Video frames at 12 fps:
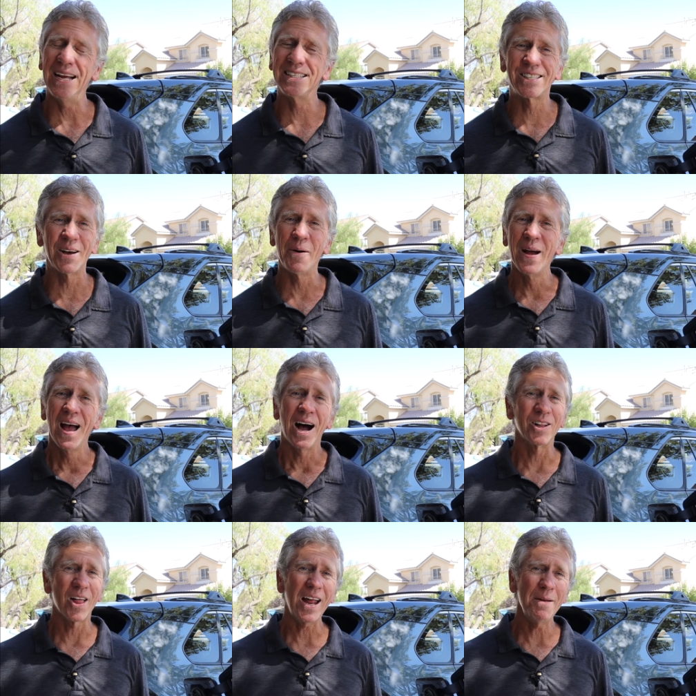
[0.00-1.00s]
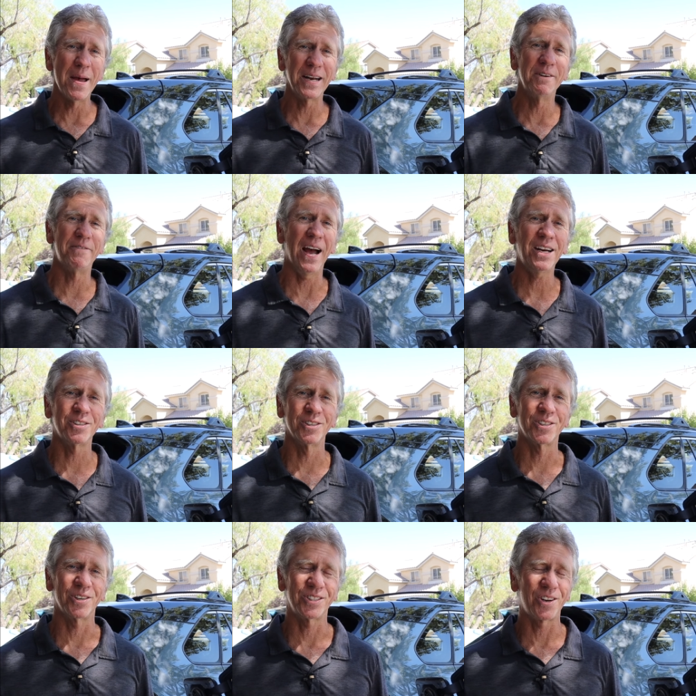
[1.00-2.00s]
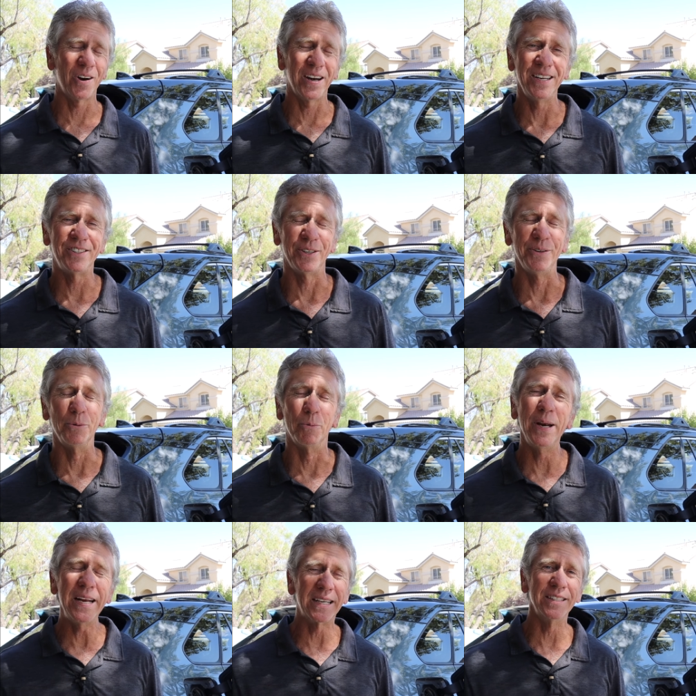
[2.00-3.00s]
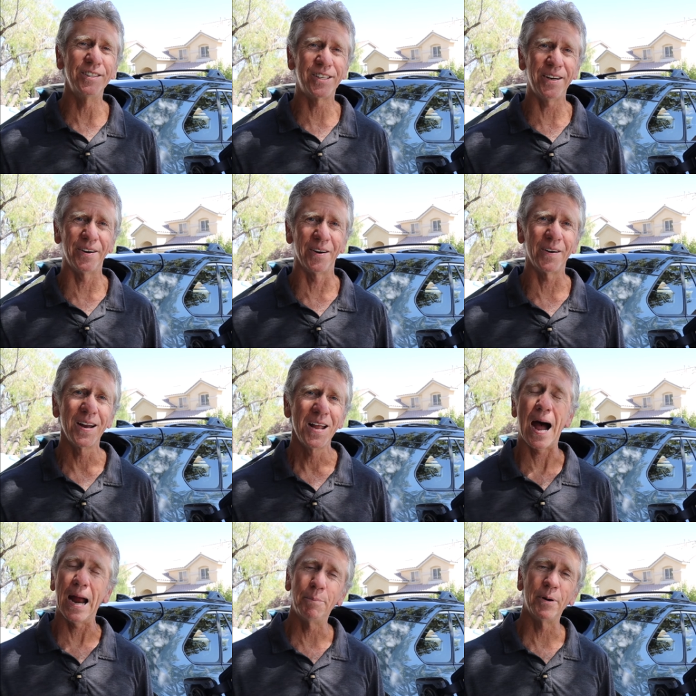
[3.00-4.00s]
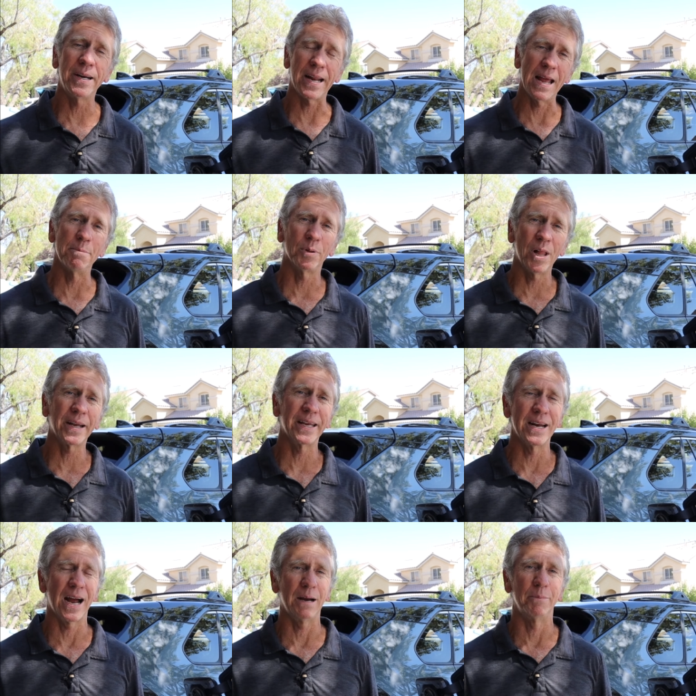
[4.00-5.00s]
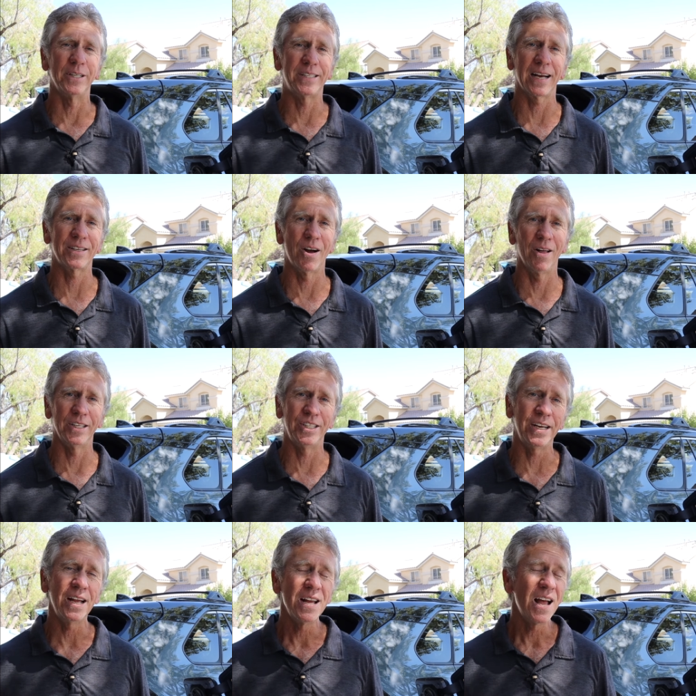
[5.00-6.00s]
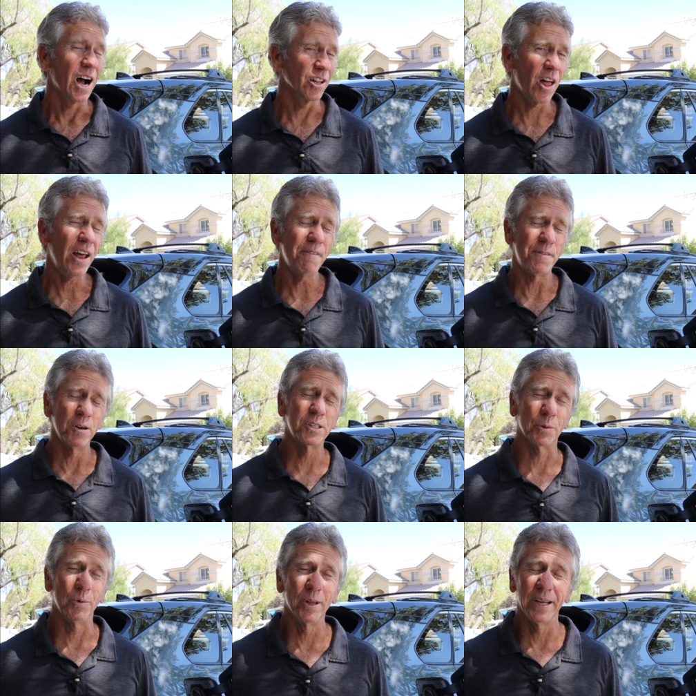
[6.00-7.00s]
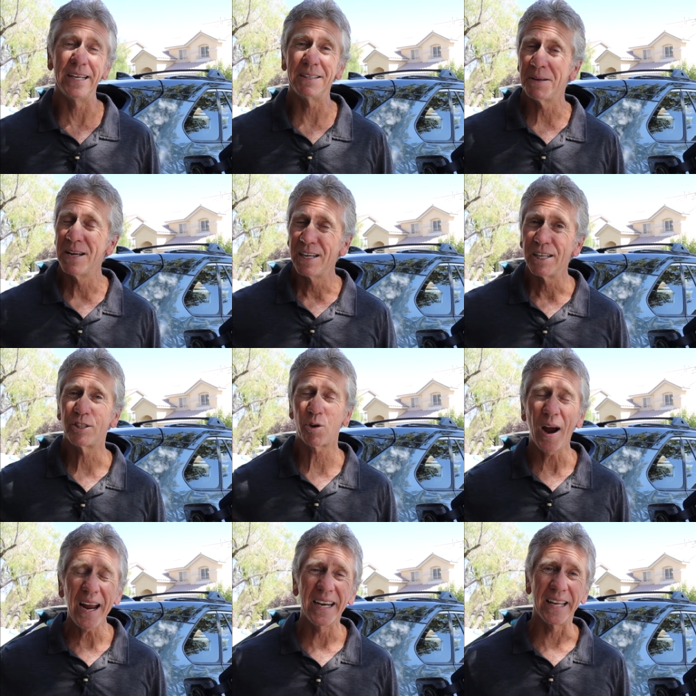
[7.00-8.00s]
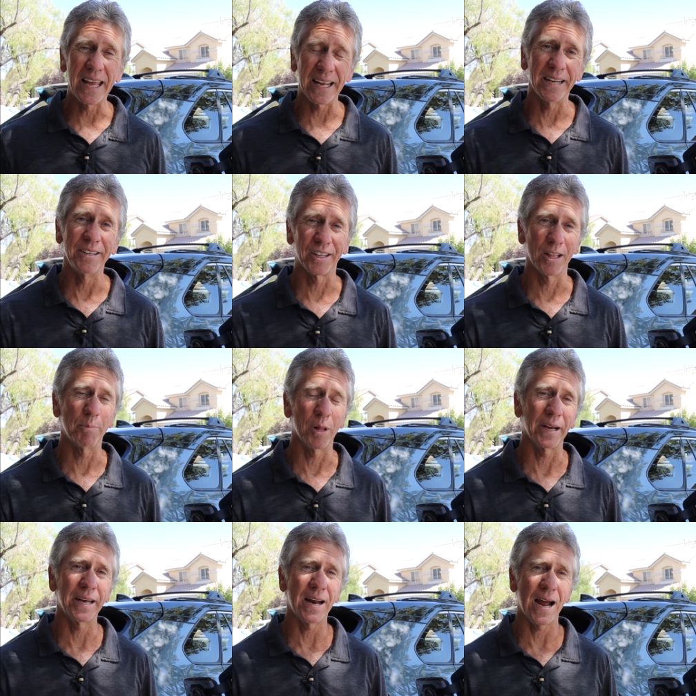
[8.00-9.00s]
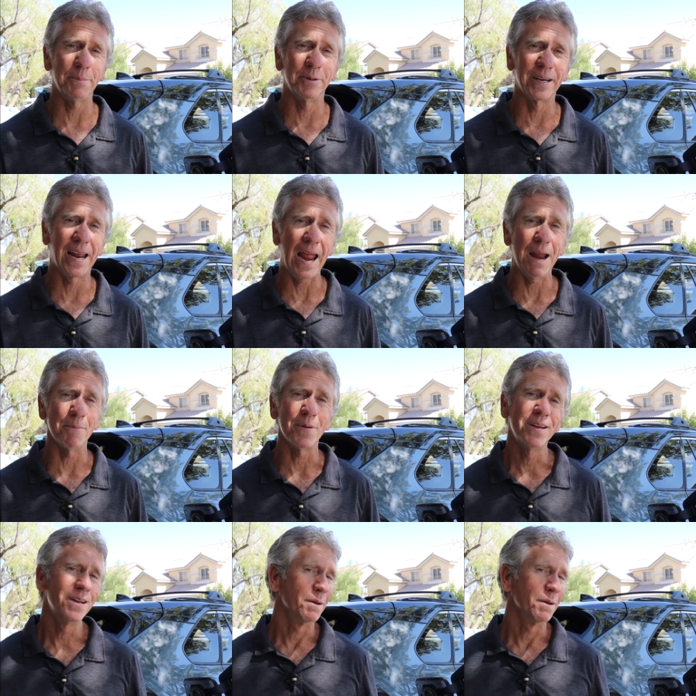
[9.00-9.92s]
And so a lot of manufacturers are starting to reconsider hybrid and plug-in hybrid technology. A lot of folks are really trying to get into the plug-in hybrid game,